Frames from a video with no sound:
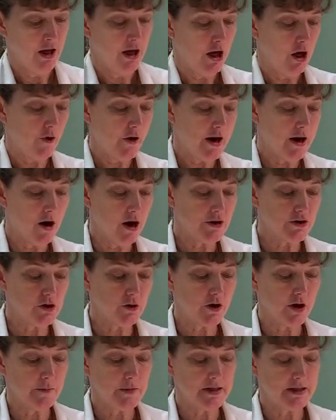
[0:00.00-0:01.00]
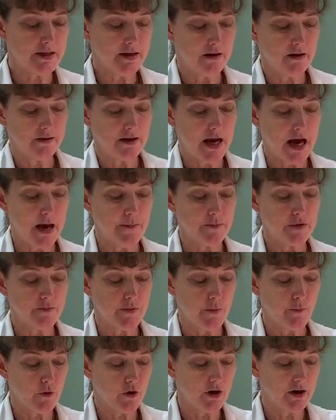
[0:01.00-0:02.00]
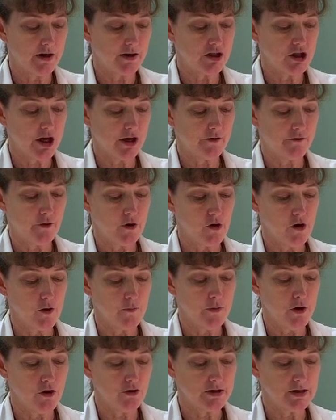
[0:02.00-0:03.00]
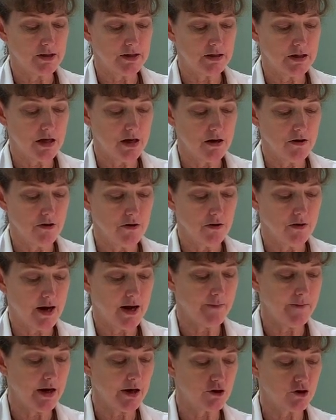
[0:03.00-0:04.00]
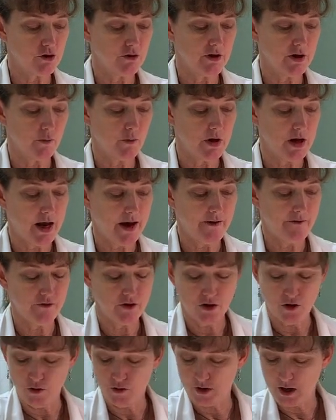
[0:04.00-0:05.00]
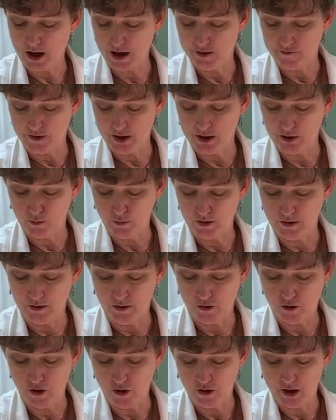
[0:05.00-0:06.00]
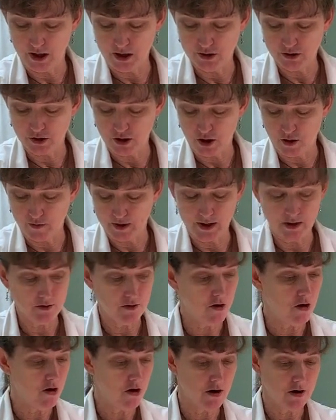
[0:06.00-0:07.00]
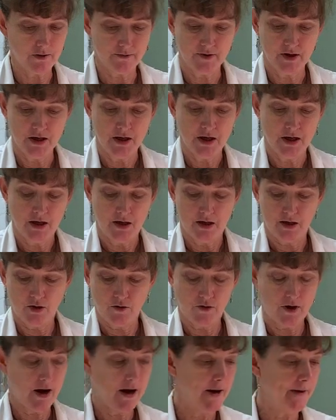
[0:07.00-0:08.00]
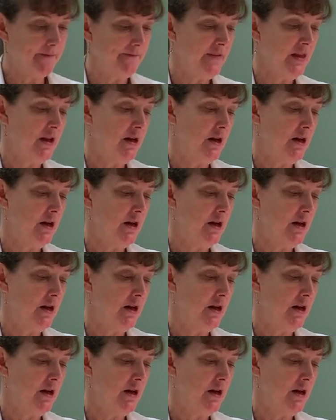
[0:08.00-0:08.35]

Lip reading: Okay, also coming down on the abdomen, we're going to check for our pulses here and make sure that we have no kind of inguinal hernias going along. Okay.